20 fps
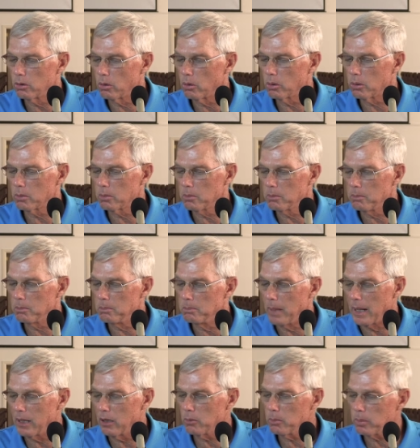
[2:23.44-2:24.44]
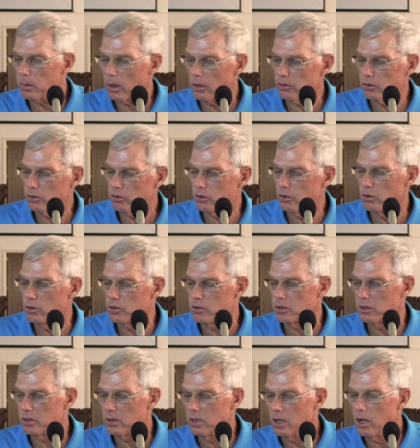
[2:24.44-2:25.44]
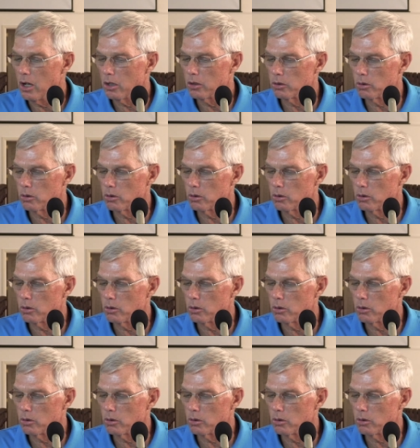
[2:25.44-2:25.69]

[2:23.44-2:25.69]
nor male prostitution,